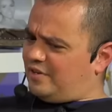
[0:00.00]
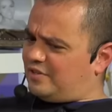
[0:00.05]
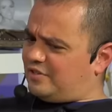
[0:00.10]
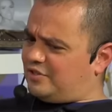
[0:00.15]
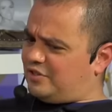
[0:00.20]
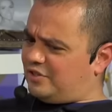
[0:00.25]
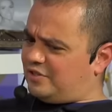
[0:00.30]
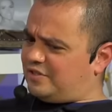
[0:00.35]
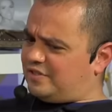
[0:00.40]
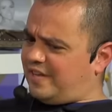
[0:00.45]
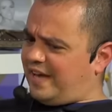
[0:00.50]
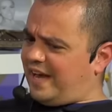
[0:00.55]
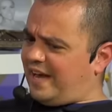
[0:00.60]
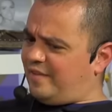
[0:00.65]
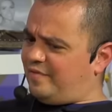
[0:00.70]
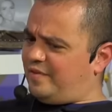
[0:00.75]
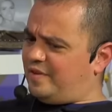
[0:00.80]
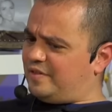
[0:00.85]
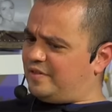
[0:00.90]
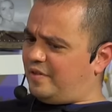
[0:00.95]
just
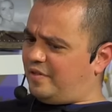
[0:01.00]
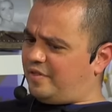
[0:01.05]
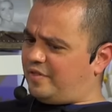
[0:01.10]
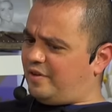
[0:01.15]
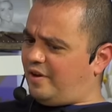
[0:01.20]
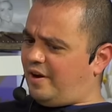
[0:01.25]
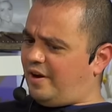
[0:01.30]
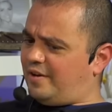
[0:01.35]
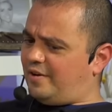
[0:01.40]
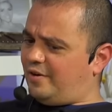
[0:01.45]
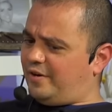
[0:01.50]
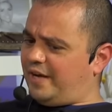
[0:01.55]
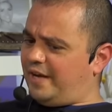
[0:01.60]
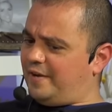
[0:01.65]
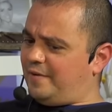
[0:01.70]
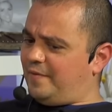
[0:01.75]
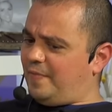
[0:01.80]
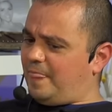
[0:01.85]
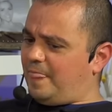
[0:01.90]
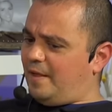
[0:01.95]
having the thought,
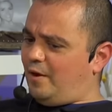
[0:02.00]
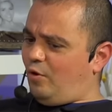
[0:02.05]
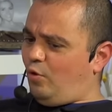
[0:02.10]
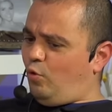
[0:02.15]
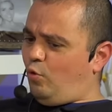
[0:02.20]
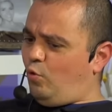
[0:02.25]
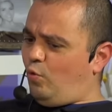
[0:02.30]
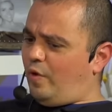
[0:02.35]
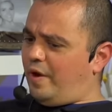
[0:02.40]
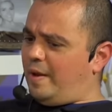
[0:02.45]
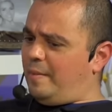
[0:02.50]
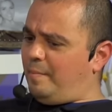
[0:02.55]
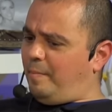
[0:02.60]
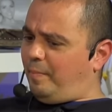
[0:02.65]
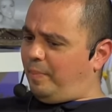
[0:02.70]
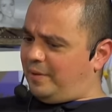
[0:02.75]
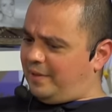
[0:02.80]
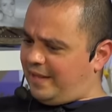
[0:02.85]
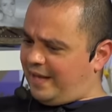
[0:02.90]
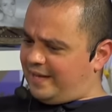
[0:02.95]
okay, who
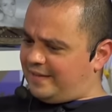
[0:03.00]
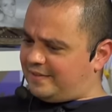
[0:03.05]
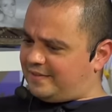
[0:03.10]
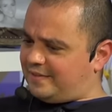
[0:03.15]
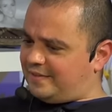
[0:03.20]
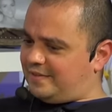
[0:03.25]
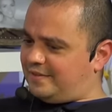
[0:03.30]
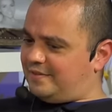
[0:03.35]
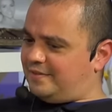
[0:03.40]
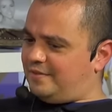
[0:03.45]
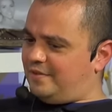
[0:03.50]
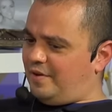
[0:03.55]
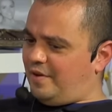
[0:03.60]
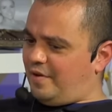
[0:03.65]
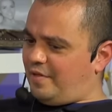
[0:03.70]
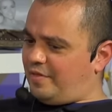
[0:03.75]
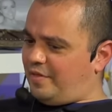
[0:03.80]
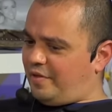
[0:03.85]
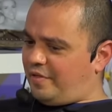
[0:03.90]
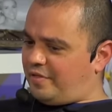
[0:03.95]
implanted
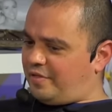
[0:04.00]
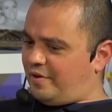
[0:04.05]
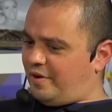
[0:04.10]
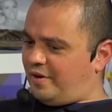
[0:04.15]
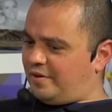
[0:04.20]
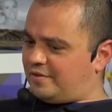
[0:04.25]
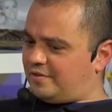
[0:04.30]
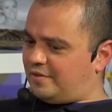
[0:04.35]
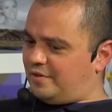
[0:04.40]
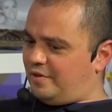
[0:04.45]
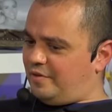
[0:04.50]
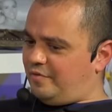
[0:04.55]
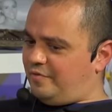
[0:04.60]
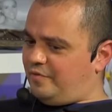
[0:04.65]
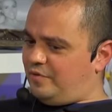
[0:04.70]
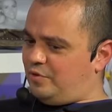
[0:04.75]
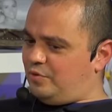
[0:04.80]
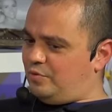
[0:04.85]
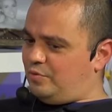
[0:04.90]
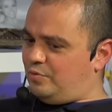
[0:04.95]
the thought of
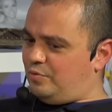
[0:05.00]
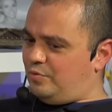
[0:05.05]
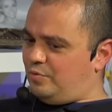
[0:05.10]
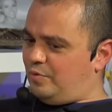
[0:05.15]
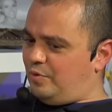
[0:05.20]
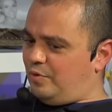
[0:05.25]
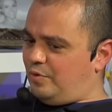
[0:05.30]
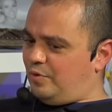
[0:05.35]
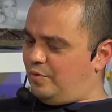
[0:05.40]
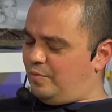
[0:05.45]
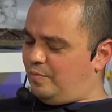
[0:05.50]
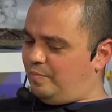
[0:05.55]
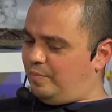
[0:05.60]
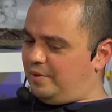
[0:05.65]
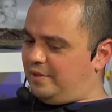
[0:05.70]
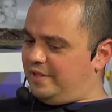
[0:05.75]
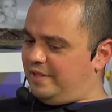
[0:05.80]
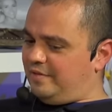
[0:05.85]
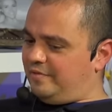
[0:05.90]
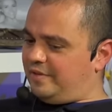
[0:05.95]
you
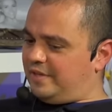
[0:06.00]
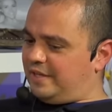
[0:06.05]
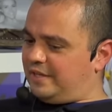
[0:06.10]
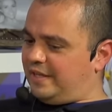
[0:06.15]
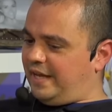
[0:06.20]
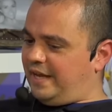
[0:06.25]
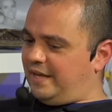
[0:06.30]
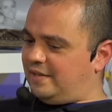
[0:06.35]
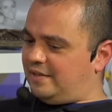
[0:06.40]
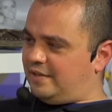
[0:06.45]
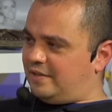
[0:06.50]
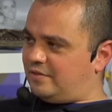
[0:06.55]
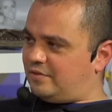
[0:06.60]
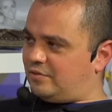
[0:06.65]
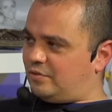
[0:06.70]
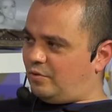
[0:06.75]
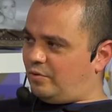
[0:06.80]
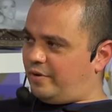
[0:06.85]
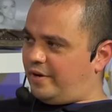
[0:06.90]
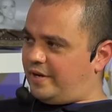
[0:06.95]
believing in
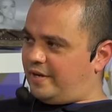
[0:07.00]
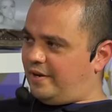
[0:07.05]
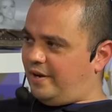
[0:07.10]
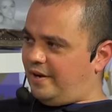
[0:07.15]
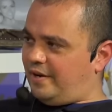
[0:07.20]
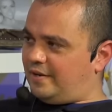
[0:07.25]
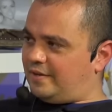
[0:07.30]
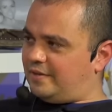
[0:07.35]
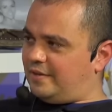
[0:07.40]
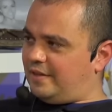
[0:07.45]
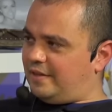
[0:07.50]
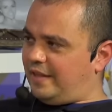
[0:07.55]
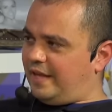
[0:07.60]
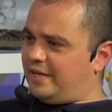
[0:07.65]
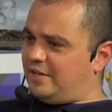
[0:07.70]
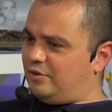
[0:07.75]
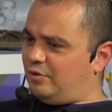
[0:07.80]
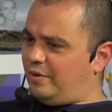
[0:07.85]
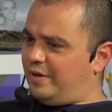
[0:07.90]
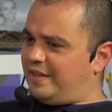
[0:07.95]
aliens or a god?
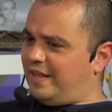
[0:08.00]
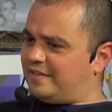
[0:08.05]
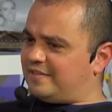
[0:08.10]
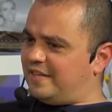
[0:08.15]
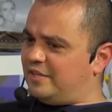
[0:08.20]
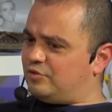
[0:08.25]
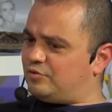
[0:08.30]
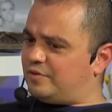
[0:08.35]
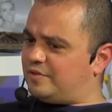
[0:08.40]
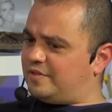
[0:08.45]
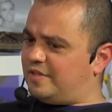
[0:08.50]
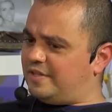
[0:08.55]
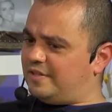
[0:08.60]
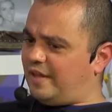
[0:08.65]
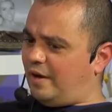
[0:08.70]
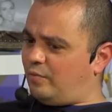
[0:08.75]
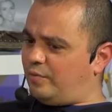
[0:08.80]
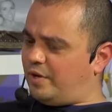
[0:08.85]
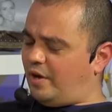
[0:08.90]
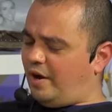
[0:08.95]
Like, you know, that's interesting
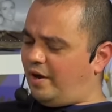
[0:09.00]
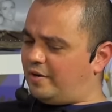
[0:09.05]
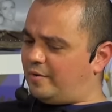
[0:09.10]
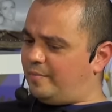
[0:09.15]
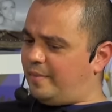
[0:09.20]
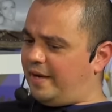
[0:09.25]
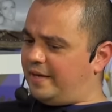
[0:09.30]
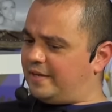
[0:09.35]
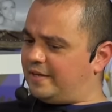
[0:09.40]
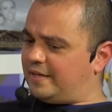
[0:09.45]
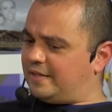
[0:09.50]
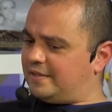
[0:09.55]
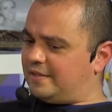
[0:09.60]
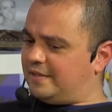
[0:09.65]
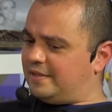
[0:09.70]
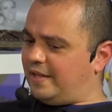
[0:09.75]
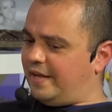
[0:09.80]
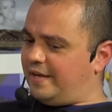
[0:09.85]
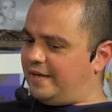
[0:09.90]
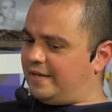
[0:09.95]
that we automatically,
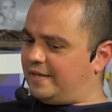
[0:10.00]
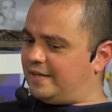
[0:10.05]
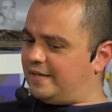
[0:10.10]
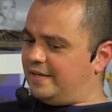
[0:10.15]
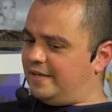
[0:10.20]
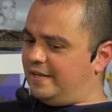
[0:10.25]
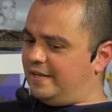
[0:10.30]
like,